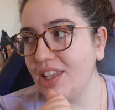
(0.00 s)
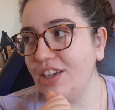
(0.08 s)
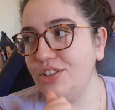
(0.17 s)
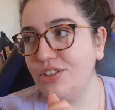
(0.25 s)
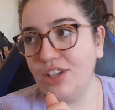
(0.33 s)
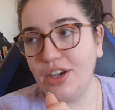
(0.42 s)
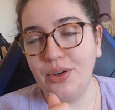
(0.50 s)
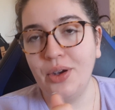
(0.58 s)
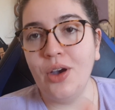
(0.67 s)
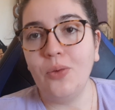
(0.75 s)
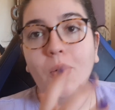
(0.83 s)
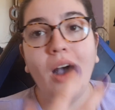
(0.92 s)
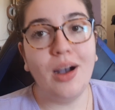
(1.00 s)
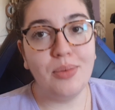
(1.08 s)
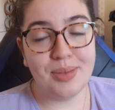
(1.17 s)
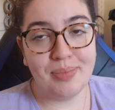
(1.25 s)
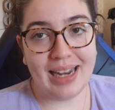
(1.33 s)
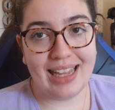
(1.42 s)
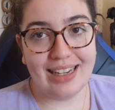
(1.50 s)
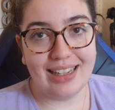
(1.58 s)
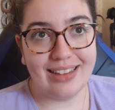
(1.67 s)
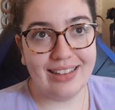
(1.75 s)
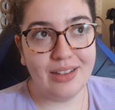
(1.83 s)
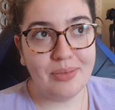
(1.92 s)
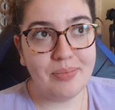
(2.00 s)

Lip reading: So what I was planning